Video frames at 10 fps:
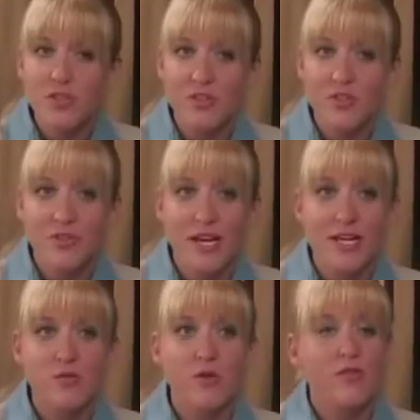you mentioned your
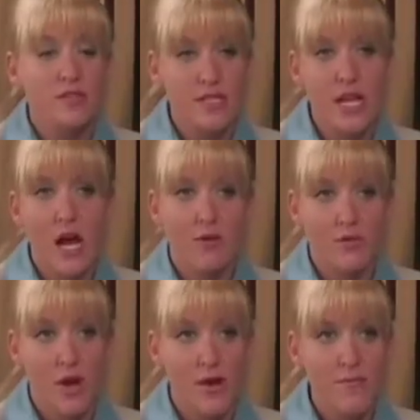day is roughly 10
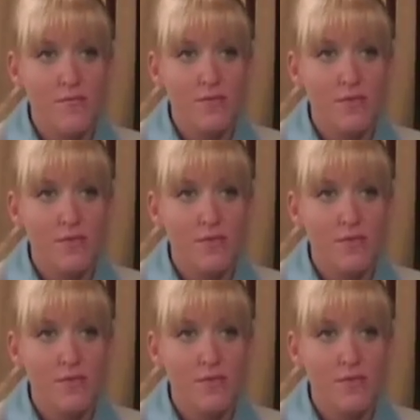hours, right?